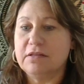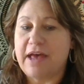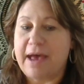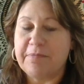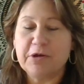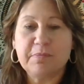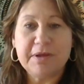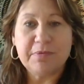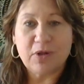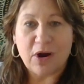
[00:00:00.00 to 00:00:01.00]
the happier
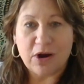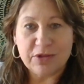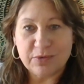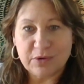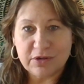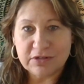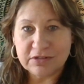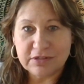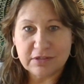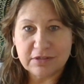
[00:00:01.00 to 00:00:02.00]
people are in the
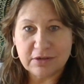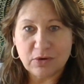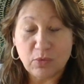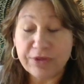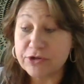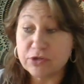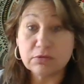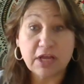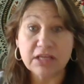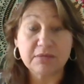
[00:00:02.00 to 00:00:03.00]
world, whether
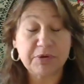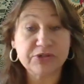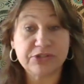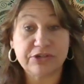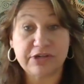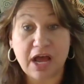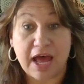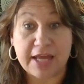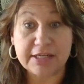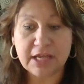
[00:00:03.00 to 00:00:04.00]
you like the person or
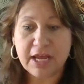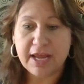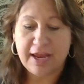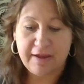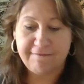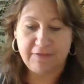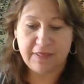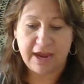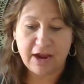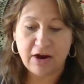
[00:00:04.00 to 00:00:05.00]
not, if
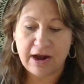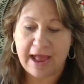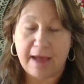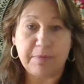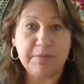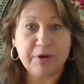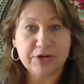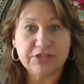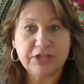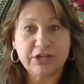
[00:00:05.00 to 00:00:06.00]
they are a happy
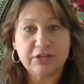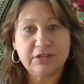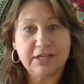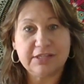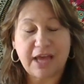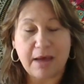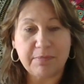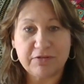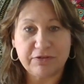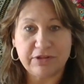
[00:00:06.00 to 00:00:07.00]
person and good things
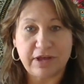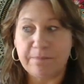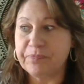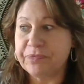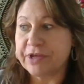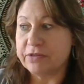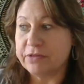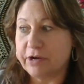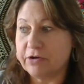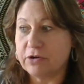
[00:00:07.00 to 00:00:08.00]
happen for them,
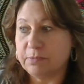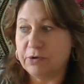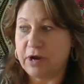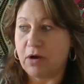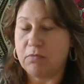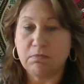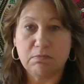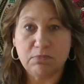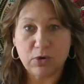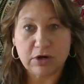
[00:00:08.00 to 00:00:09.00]
they're going to put out
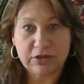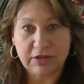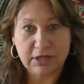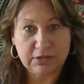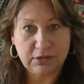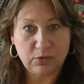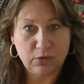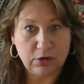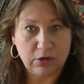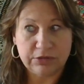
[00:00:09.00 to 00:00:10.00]
more good things in the
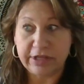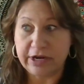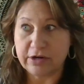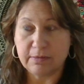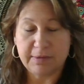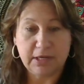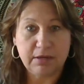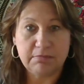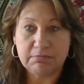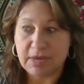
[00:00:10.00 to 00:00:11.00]
world. They're going to
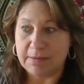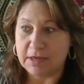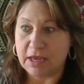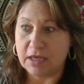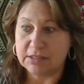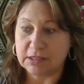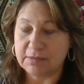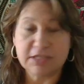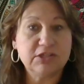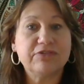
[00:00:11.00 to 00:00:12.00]
be, maybe it's
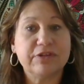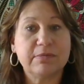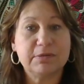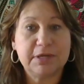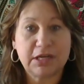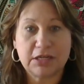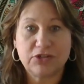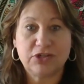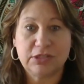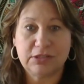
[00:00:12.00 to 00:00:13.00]
going to be easier for them to be
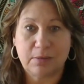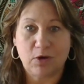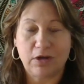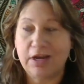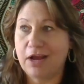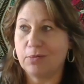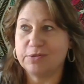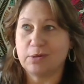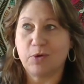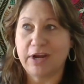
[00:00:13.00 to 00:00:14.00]
nicer to someone and
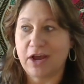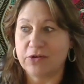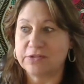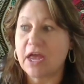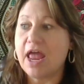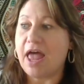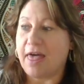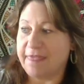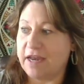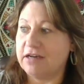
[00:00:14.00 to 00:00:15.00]
help someone else.
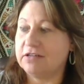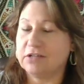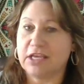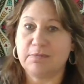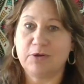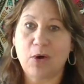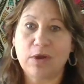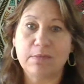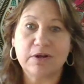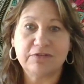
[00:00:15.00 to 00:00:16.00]
And then it'll keep
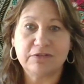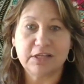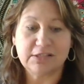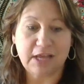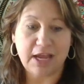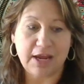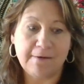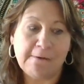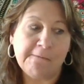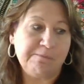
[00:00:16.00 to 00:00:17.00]
going. But if, let's
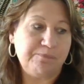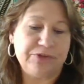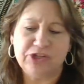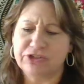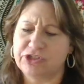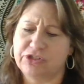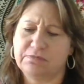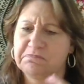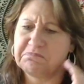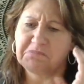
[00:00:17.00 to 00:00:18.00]
say, you're
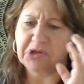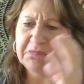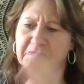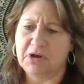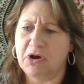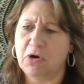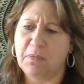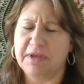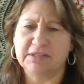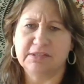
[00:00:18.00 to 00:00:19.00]
just
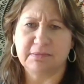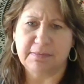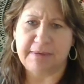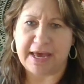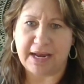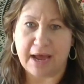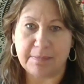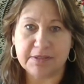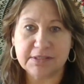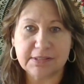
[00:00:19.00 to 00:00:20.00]
hoping something bad
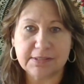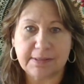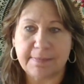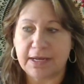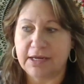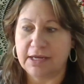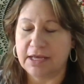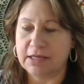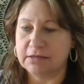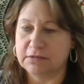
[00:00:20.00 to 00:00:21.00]
happens to somebody
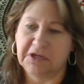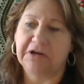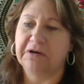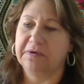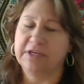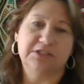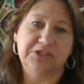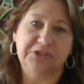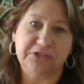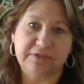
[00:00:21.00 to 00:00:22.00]
and it's like, oh, he
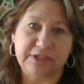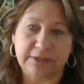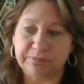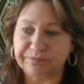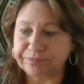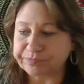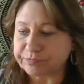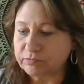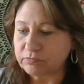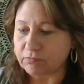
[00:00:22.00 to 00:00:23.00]
deserves it.
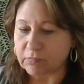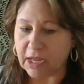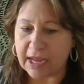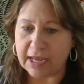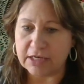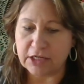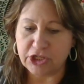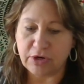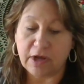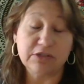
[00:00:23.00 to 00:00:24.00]
And,
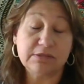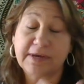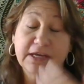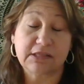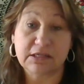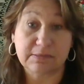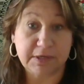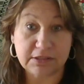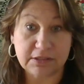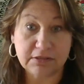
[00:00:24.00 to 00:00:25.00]
I'll use my
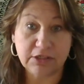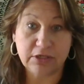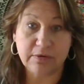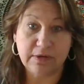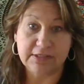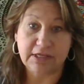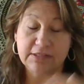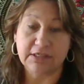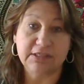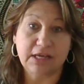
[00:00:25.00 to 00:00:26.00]
ex-husband,
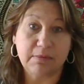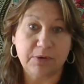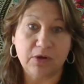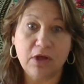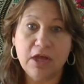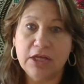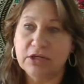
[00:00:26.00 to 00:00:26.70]
as an example.